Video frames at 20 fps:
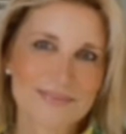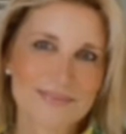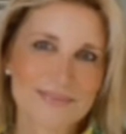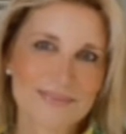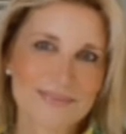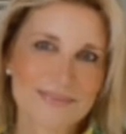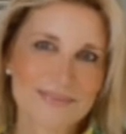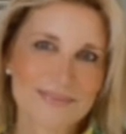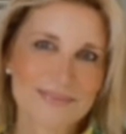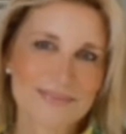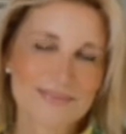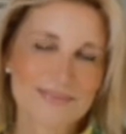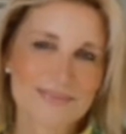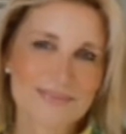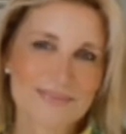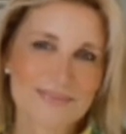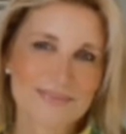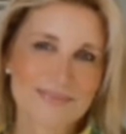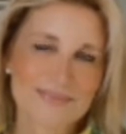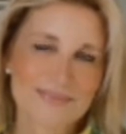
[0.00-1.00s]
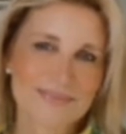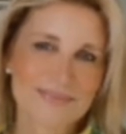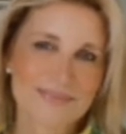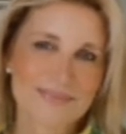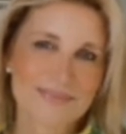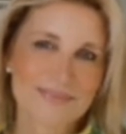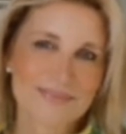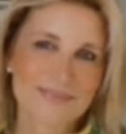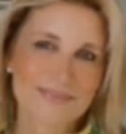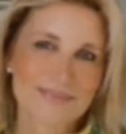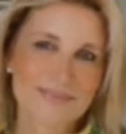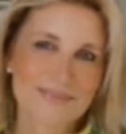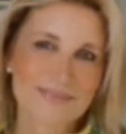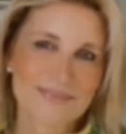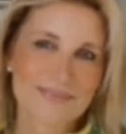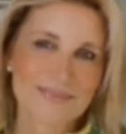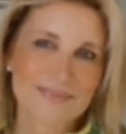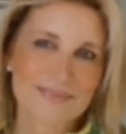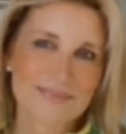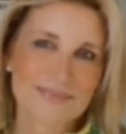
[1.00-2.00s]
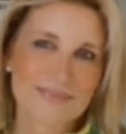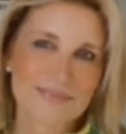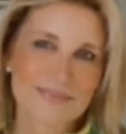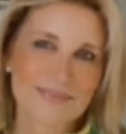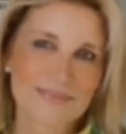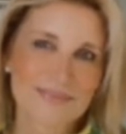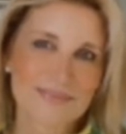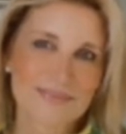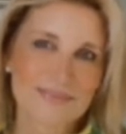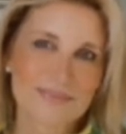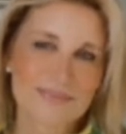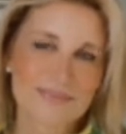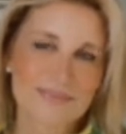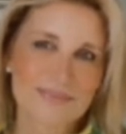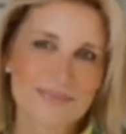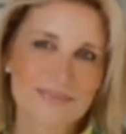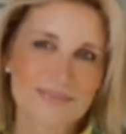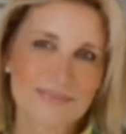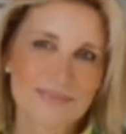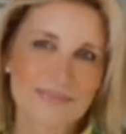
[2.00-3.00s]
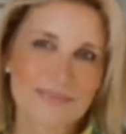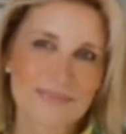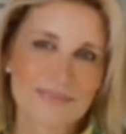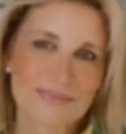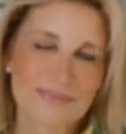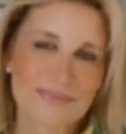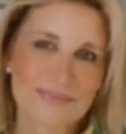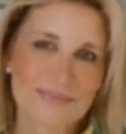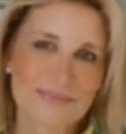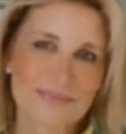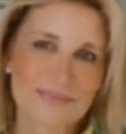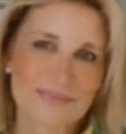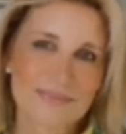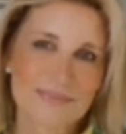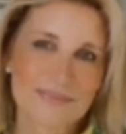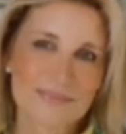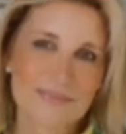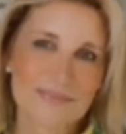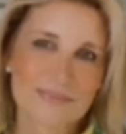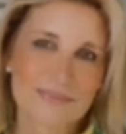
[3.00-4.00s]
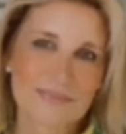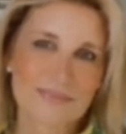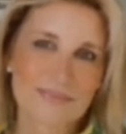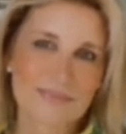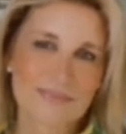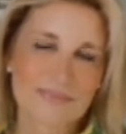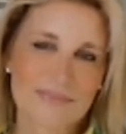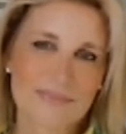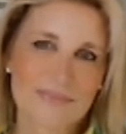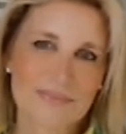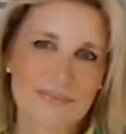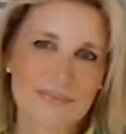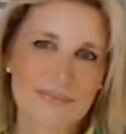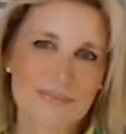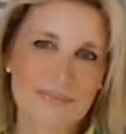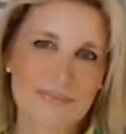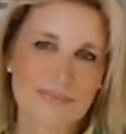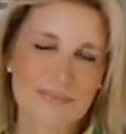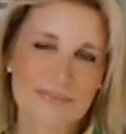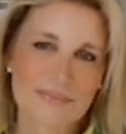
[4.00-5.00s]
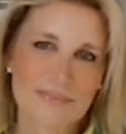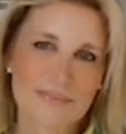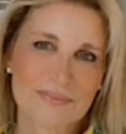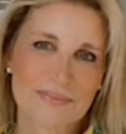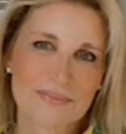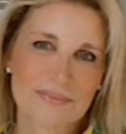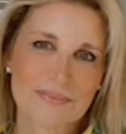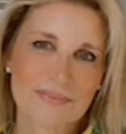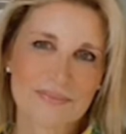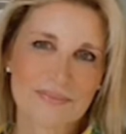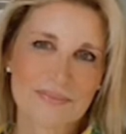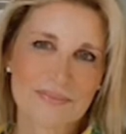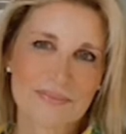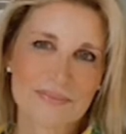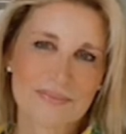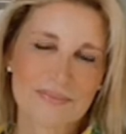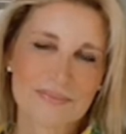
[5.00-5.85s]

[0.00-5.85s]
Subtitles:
The person shown says nothing.